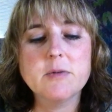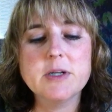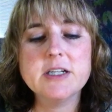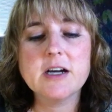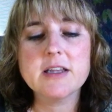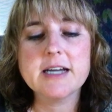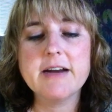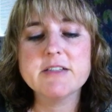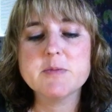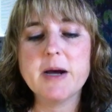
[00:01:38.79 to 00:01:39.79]
What do you call the
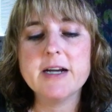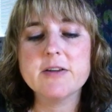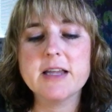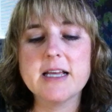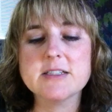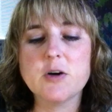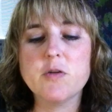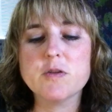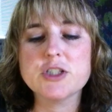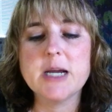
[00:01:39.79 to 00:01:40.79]
kind of spider that has an
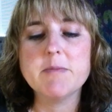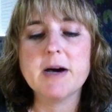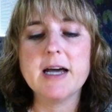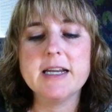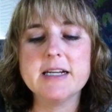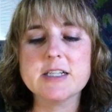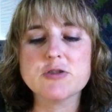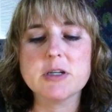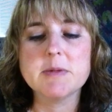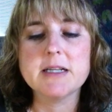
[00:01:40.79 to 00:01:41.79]
oval-shaped body and
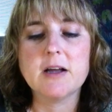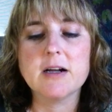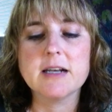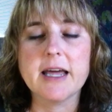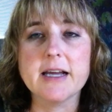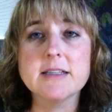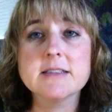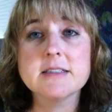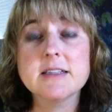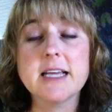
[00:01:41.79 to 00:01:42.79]
extremely long
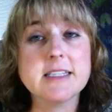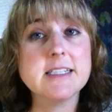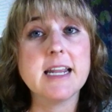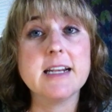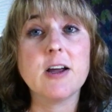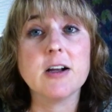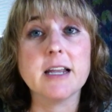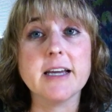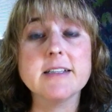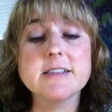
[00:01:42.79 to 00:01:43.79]
legs? That's a daddy long
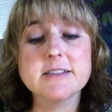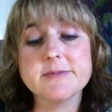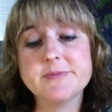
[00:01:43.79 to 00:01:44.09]
legs.